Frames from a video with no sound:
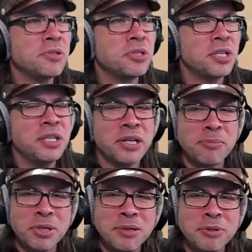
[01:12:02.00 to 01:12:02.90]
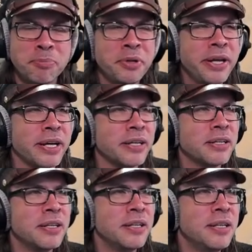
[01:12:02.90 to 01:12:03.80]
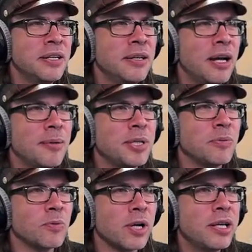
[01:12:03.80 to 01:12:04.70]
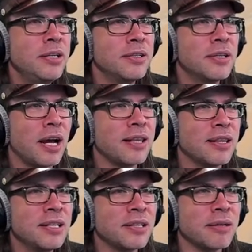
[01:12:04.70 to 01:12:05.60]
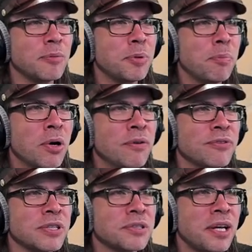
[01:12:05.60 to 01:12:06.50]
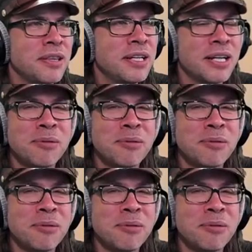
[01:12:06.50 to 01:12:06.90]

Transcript: and shit, and I'd be able to play. I mean, right? I think that would be perfect. I think I